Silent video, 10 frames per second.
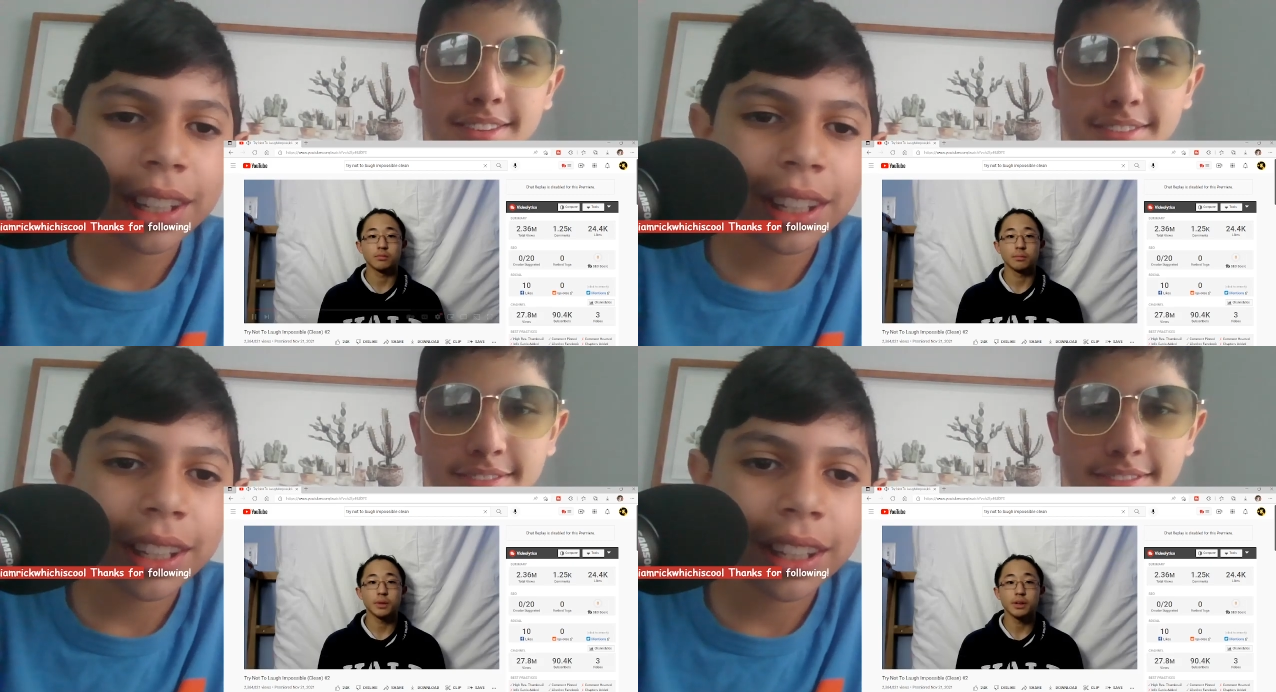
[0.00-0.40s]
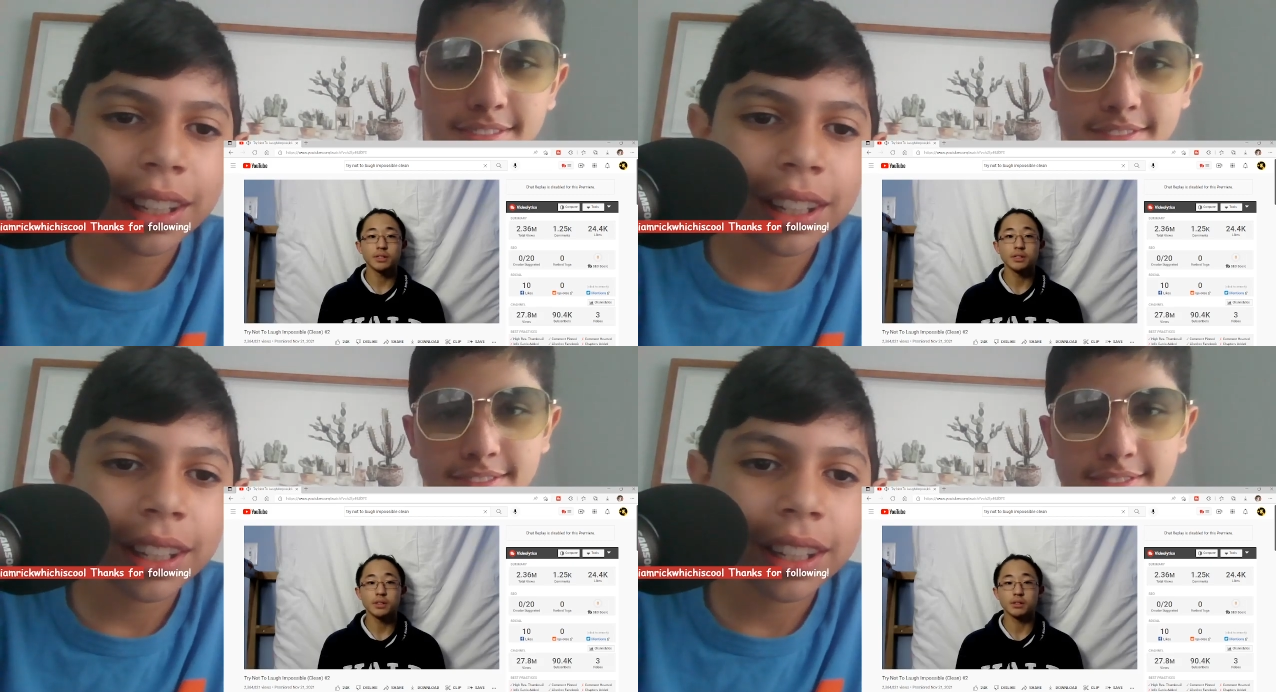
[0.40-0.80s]

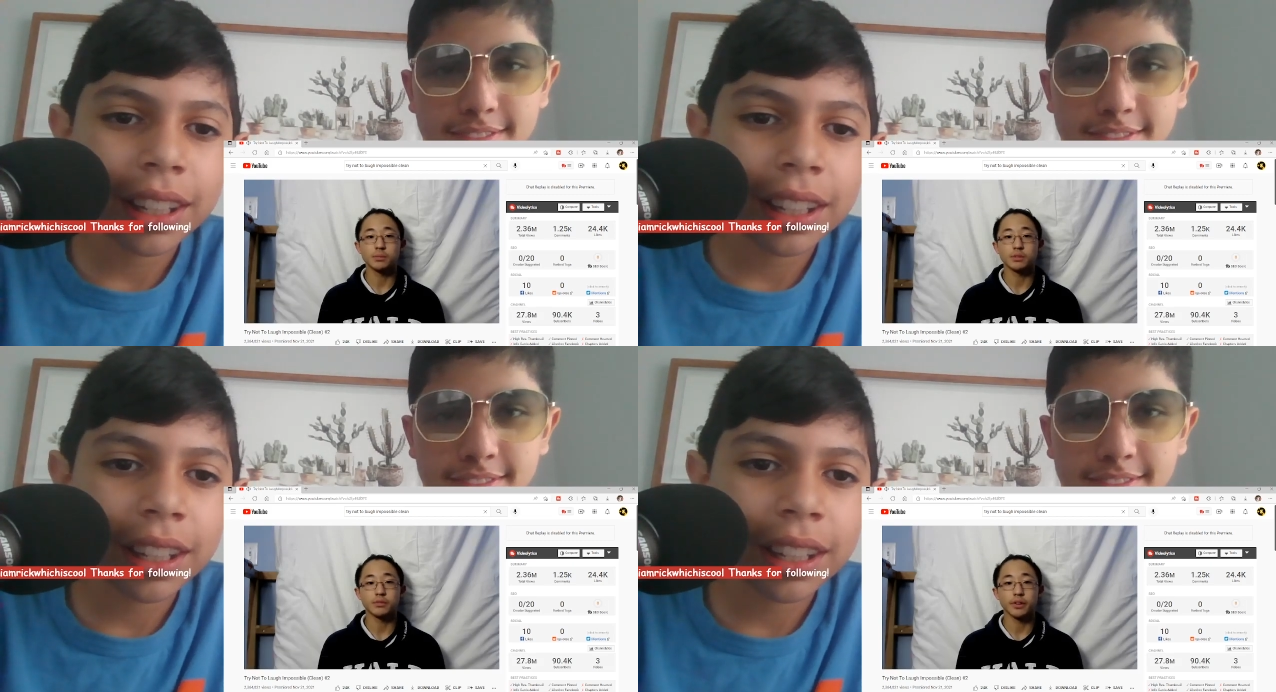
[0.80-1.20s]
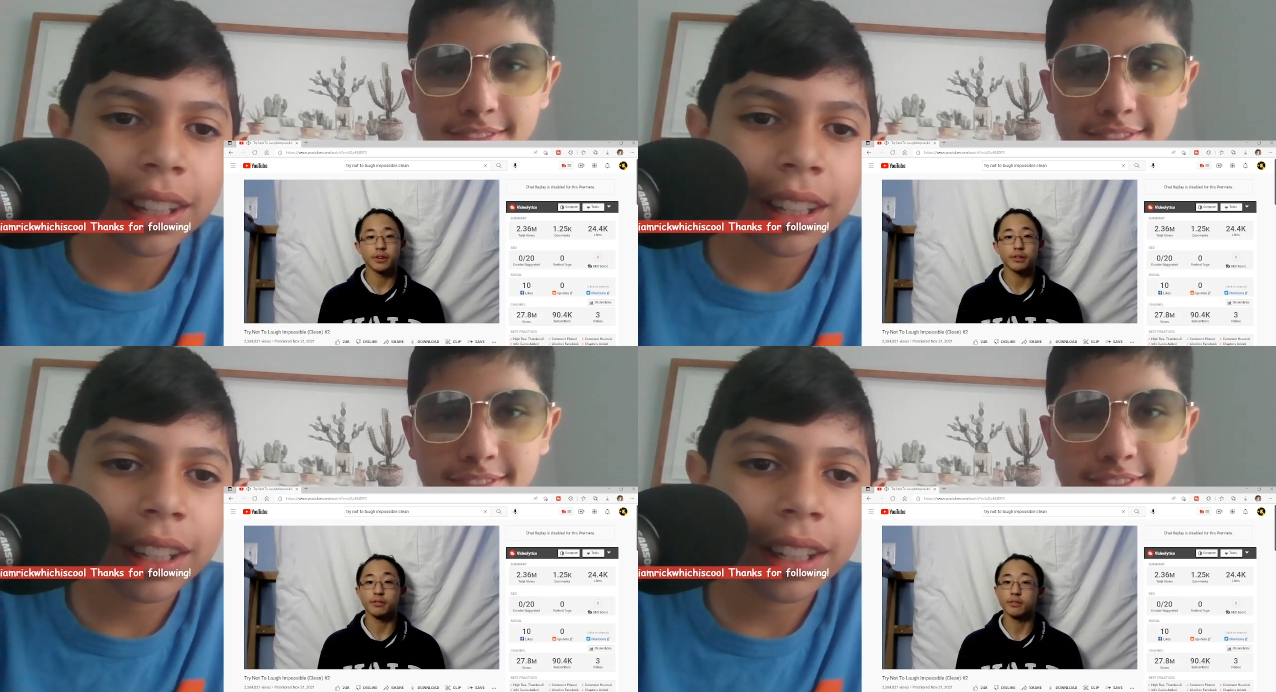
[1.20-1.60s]
Speaker 1: Because systems are very.
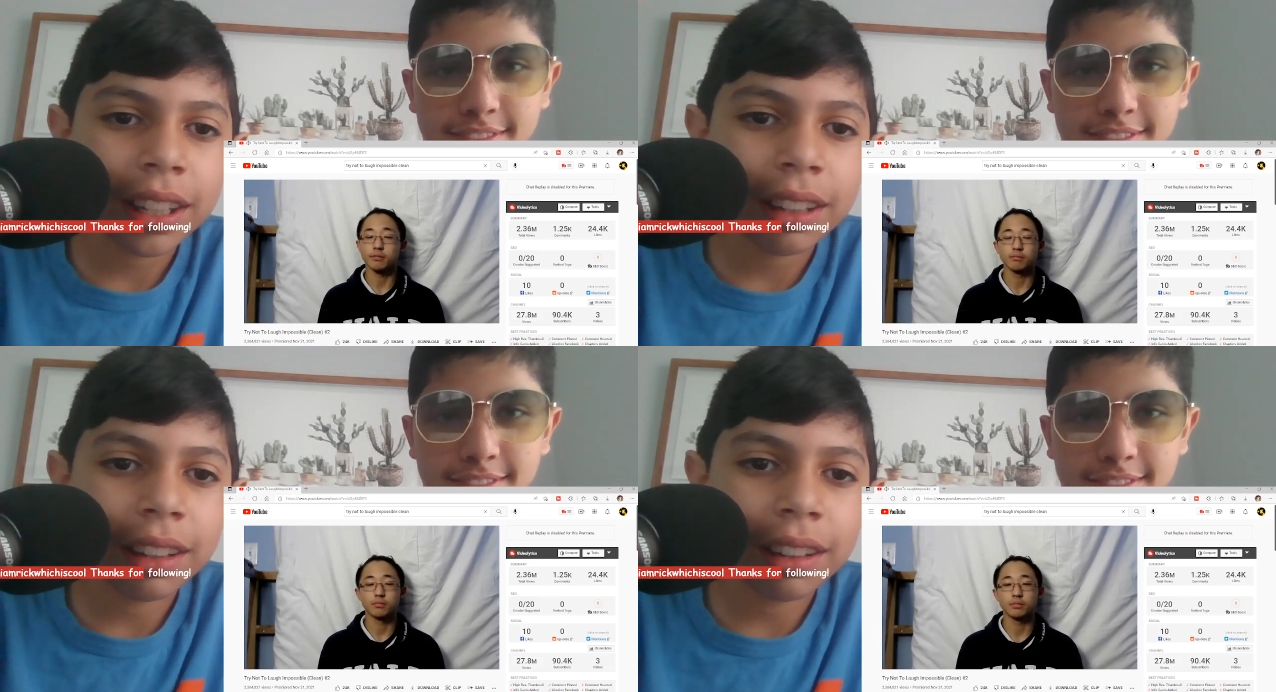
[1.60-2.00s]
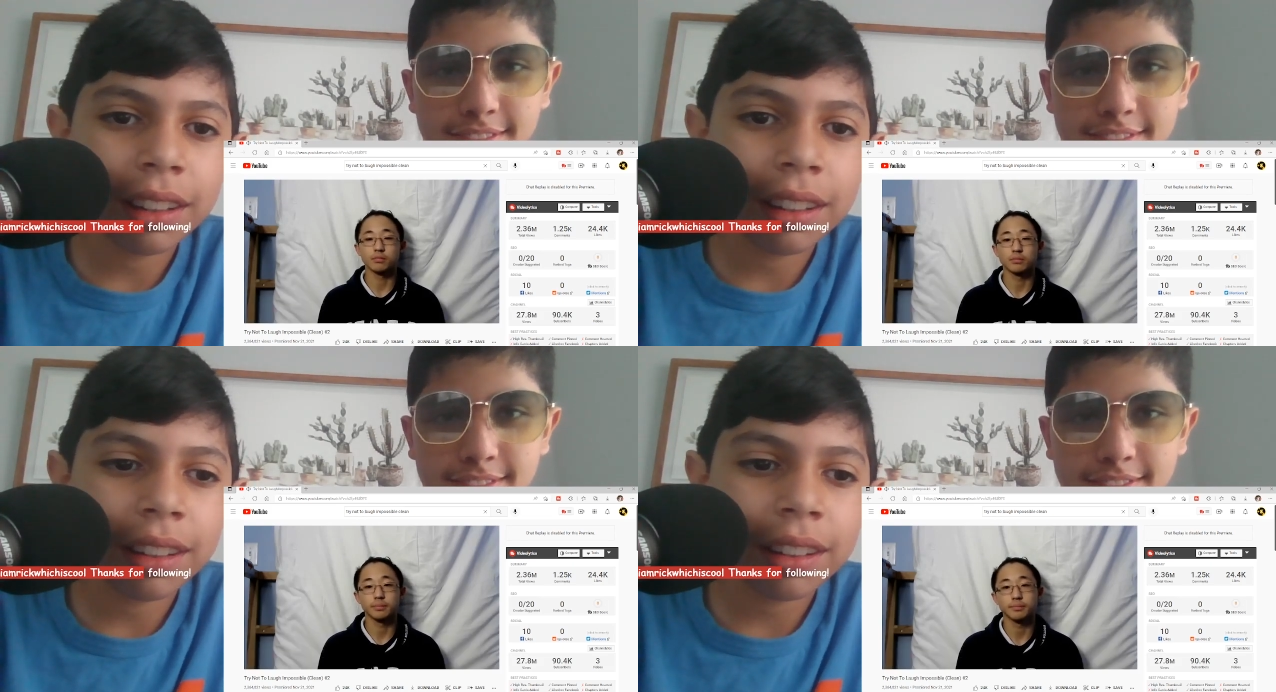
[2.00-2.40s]

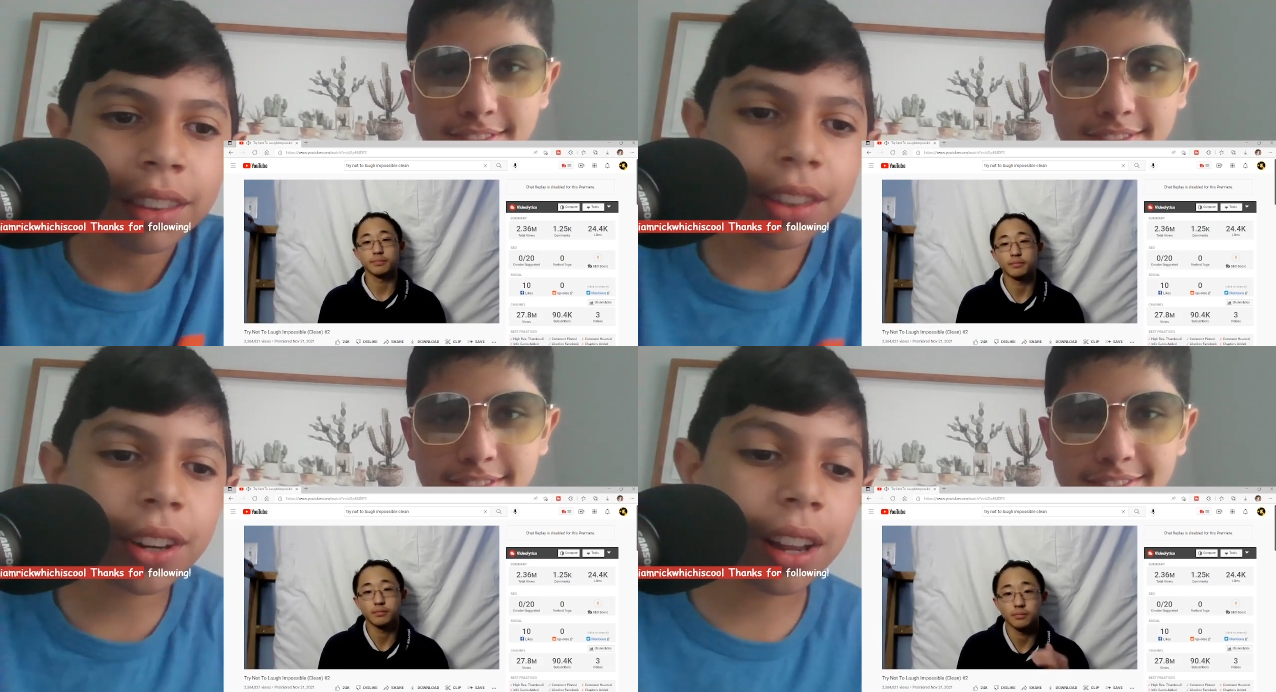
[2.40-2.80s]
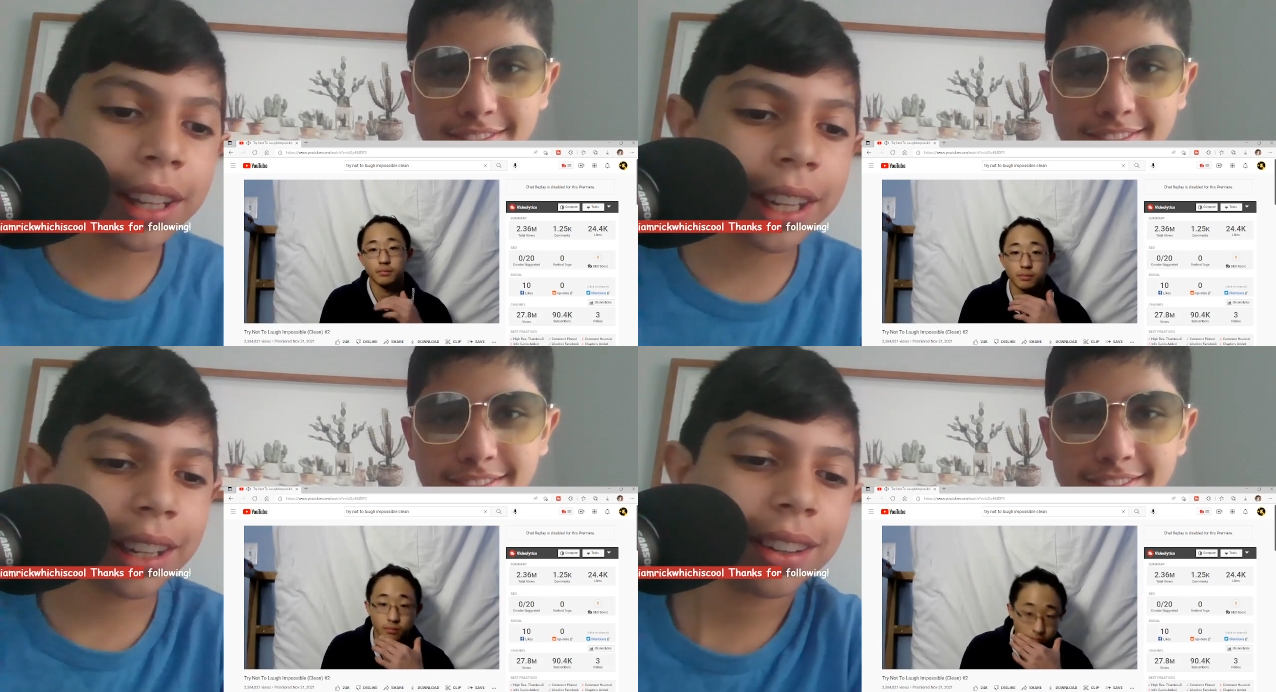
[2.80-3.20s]
Speaker 2: They're
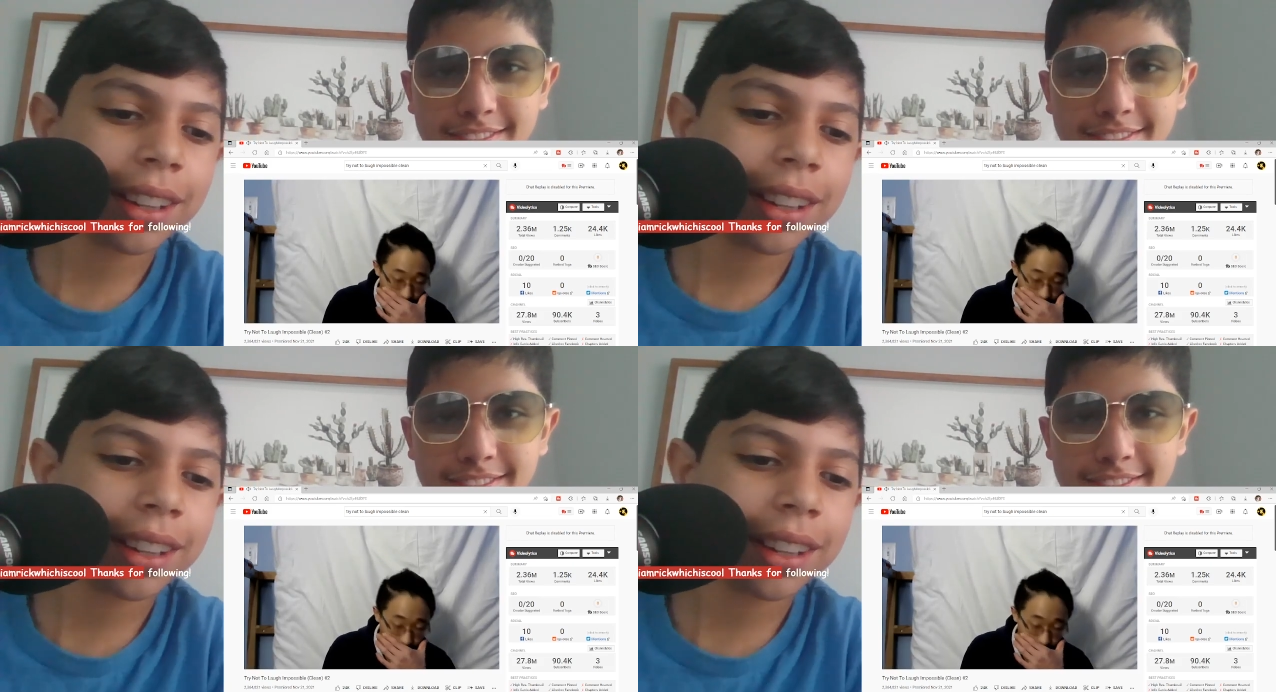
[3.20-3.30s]
clean, okay,